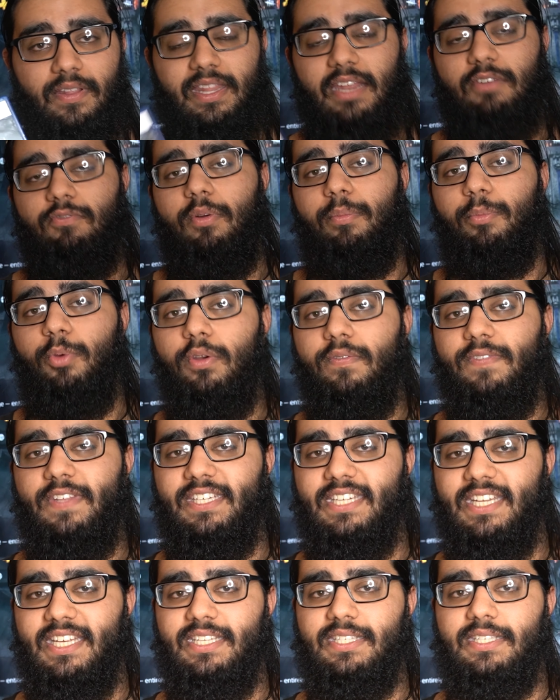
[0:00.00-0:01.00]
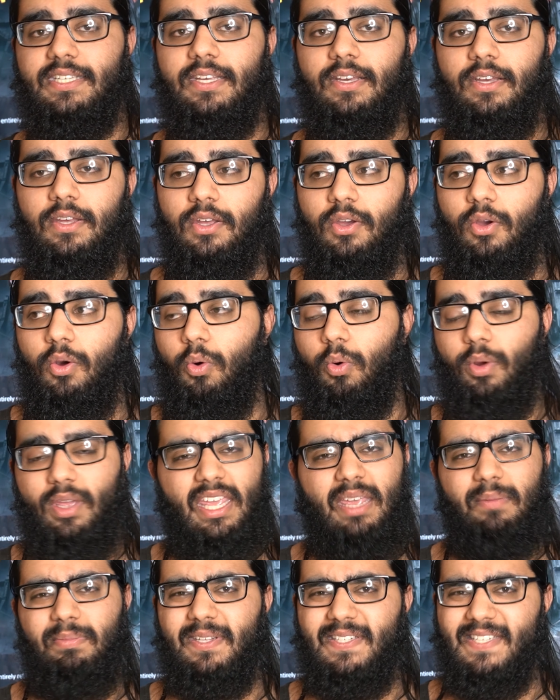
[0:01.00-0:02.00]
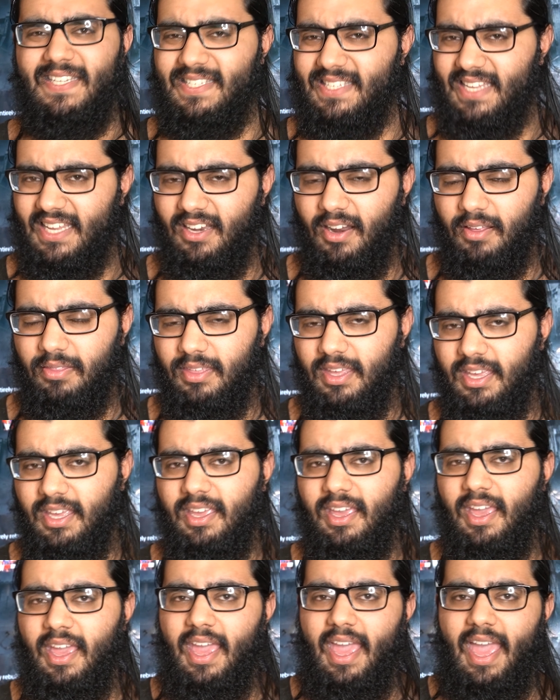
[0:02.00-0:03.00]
then remove the disc, or keep the disc in, I think,